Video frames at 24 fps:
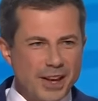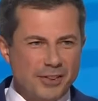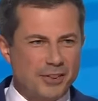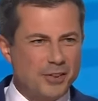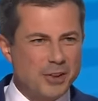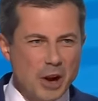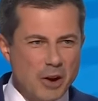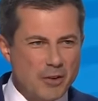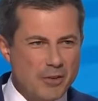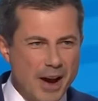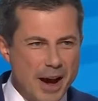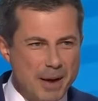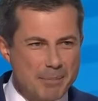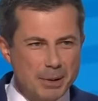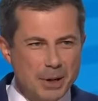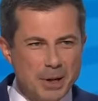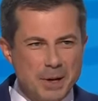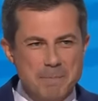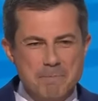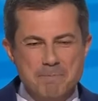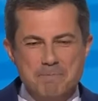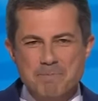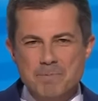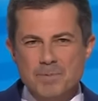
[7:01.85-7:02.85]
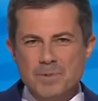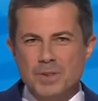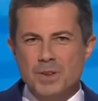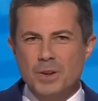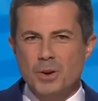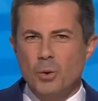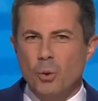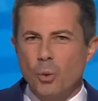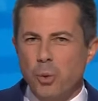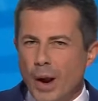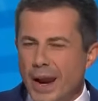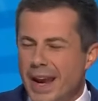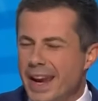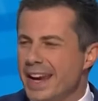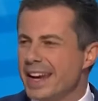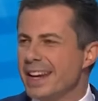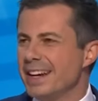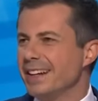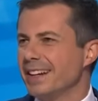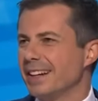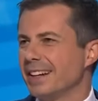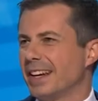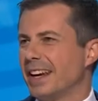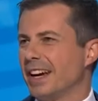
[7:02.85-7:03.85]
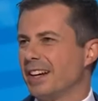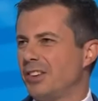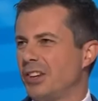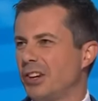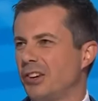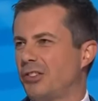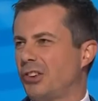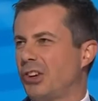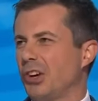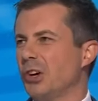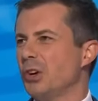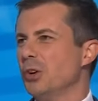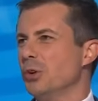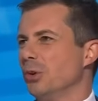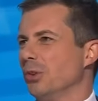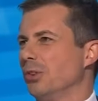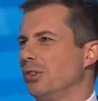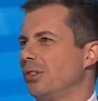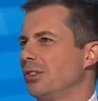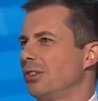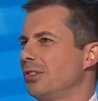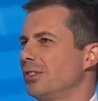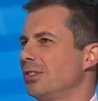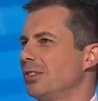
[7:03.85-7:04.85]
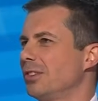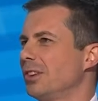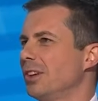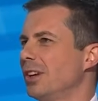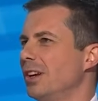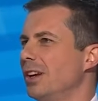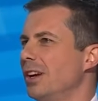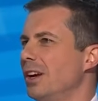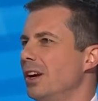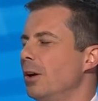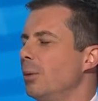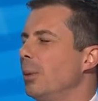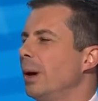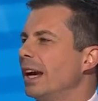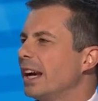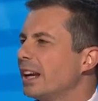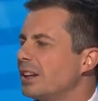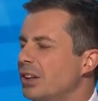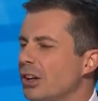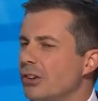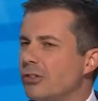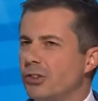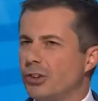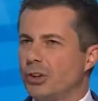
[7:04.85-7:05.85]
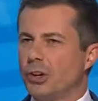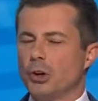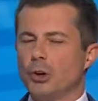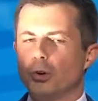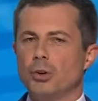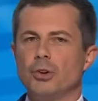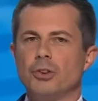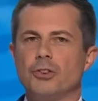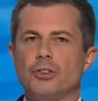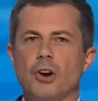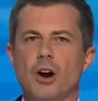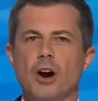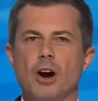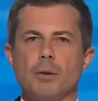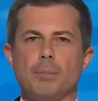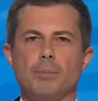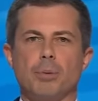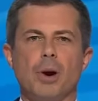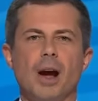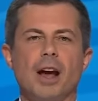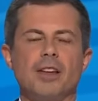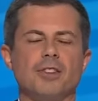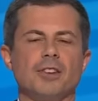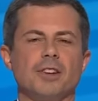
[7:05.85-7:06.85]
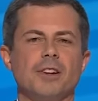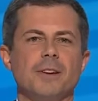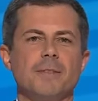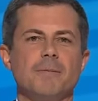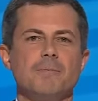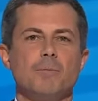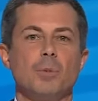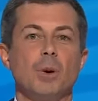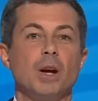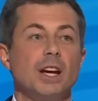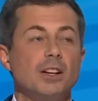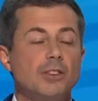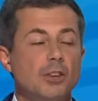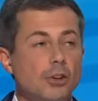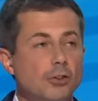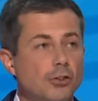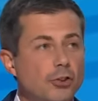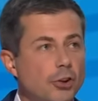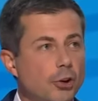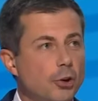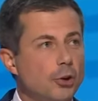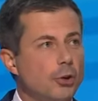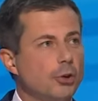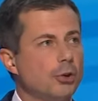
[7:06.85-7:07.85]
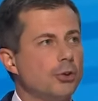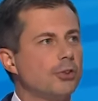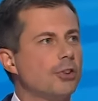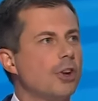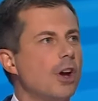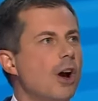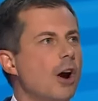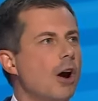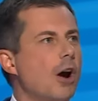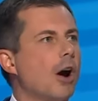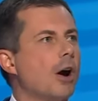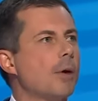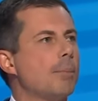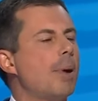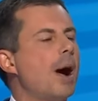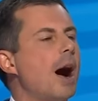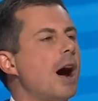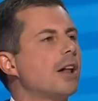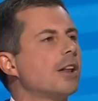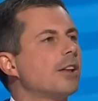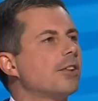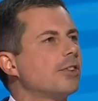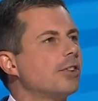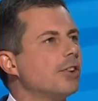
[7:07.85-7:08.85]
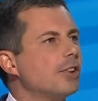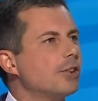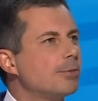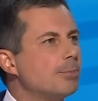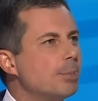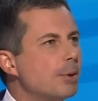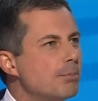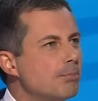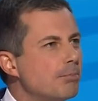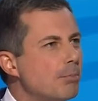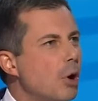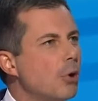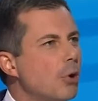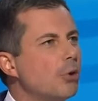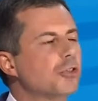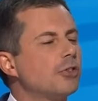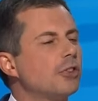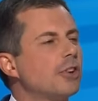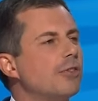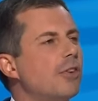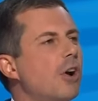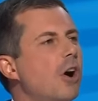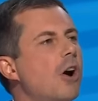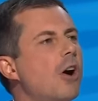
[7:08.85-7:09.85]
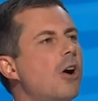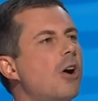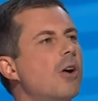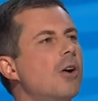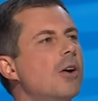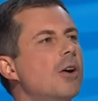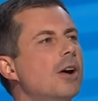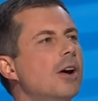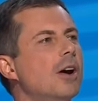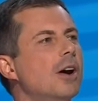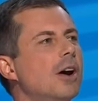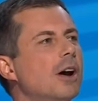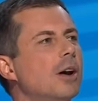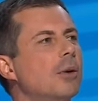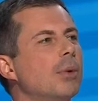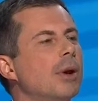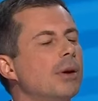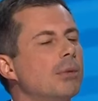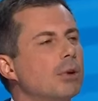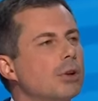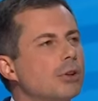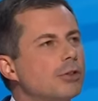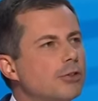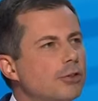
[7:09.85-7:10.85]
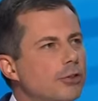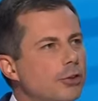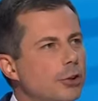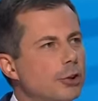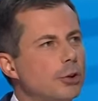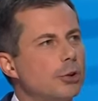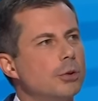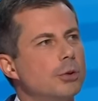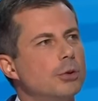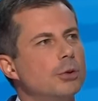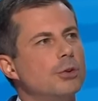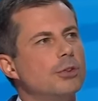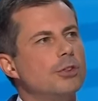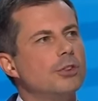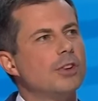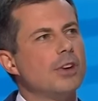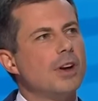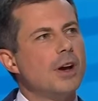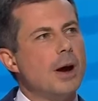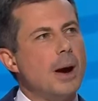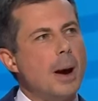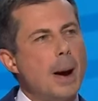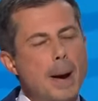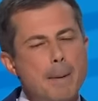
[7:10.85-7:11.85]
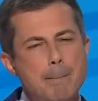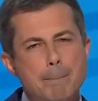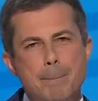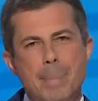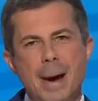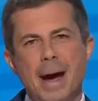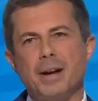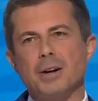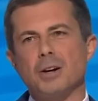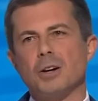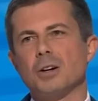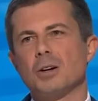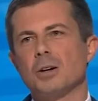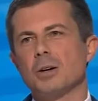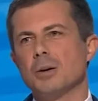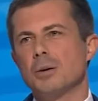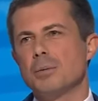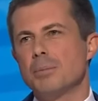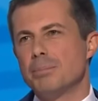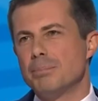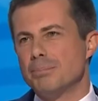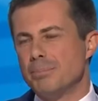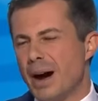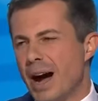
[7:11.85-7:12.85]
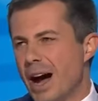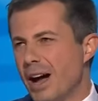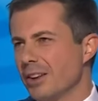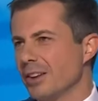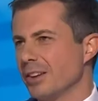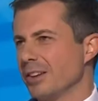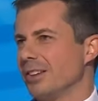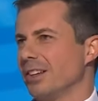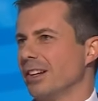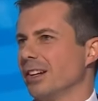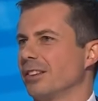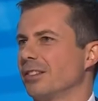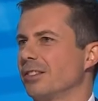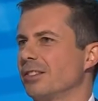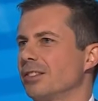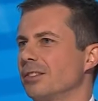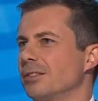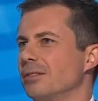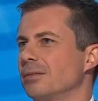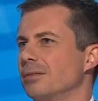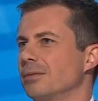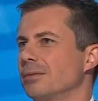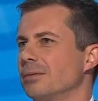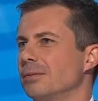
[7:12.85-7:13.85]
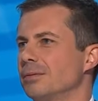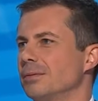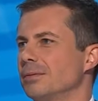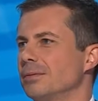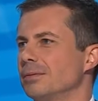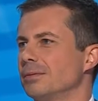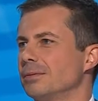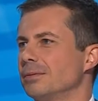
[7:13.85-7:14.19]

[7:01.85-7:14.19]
So this November, we get to choose we get to choose our president, we get to choose our policies, but most of all, we will choose a better politics.